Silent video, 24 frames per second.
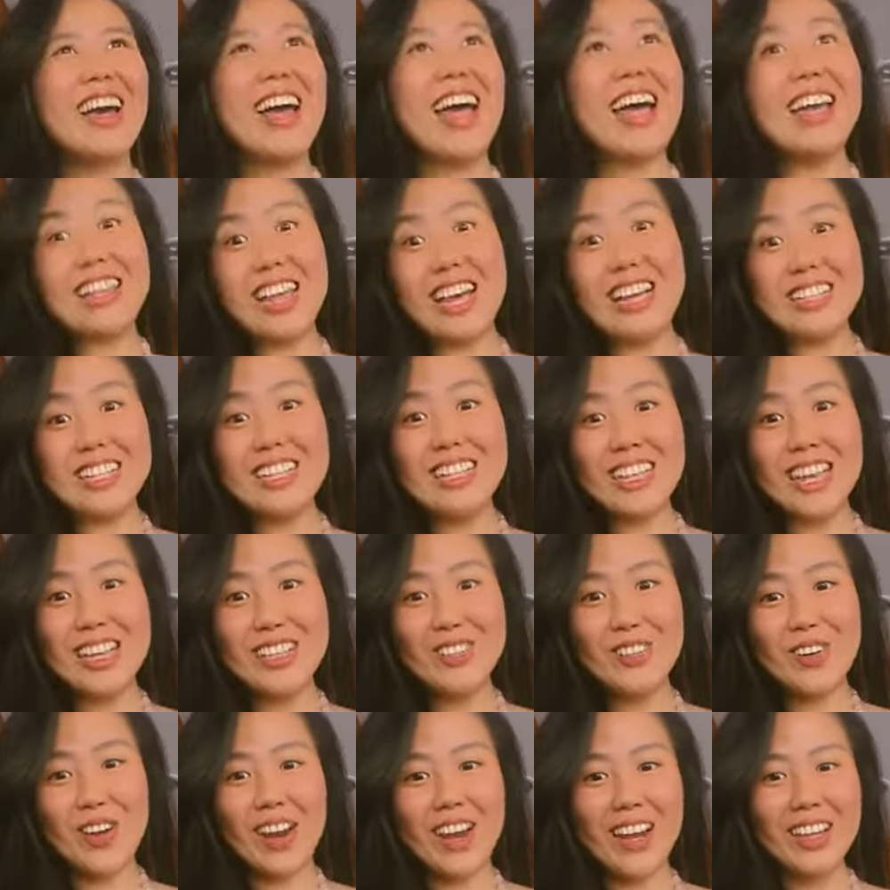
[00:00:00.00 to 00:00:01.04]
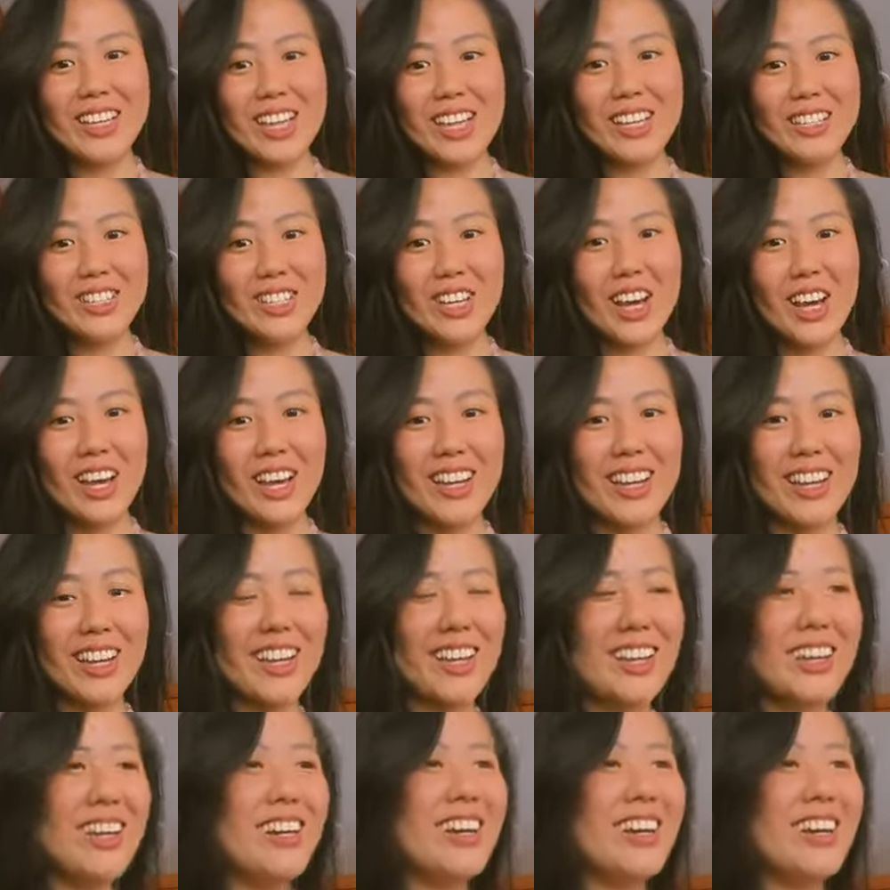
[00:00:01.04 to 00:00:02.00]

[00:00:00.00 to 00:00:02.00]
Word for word: it doesn't taste weird, it tastes good.